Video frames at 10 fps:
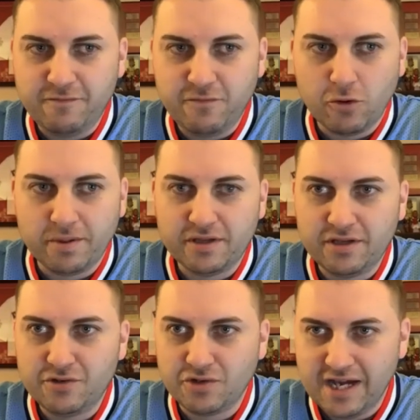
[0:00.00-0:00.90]
4
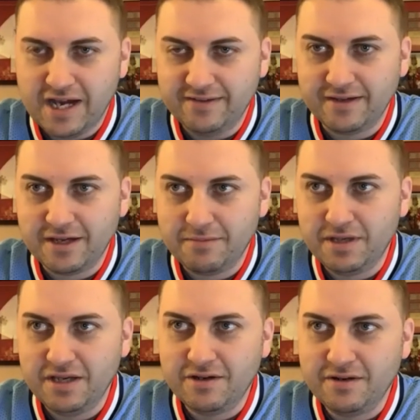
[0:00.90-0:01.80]
potential guys that could
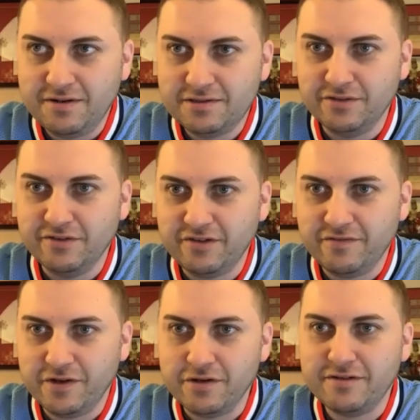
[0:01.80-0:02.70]
be closing
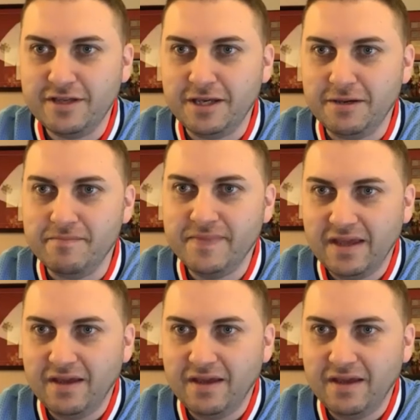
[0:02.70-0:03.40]
for your team,